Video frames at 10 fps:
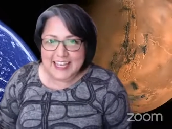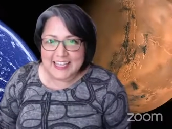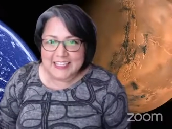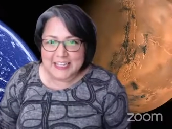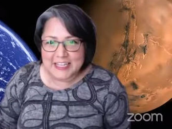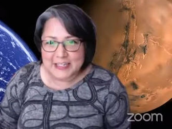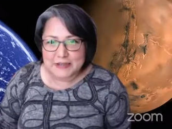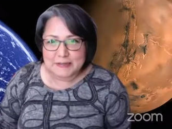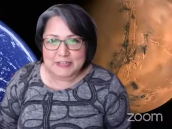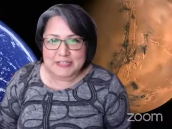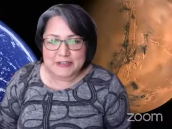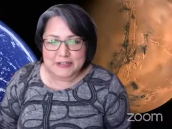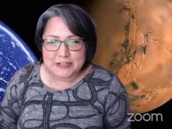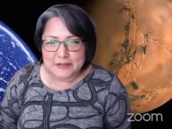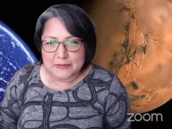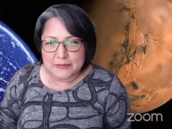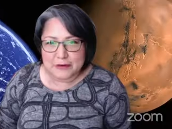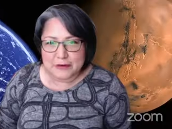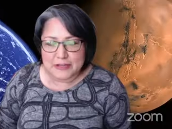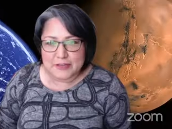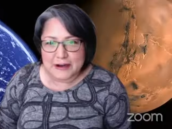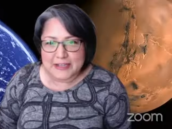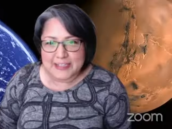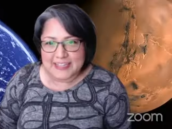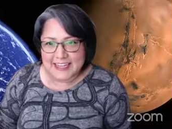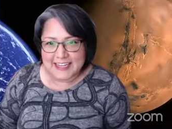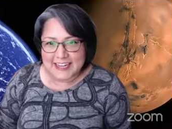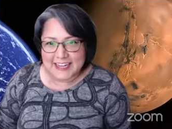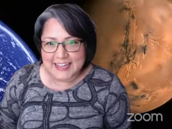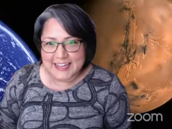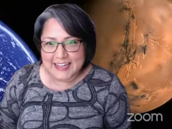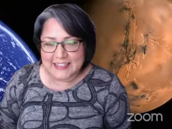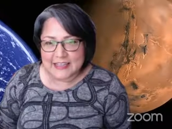and doing research around the world on Mars and Titan analogs.